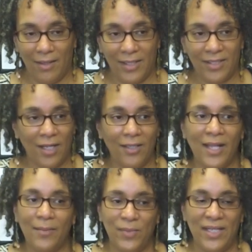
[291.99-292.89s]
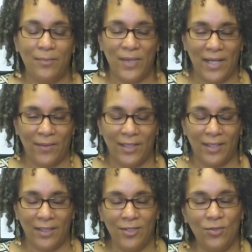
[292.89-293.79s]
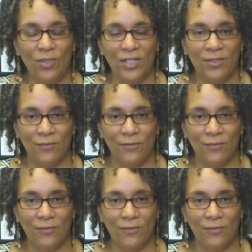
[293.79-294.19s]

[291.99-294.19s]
It's unlike being married. At least you can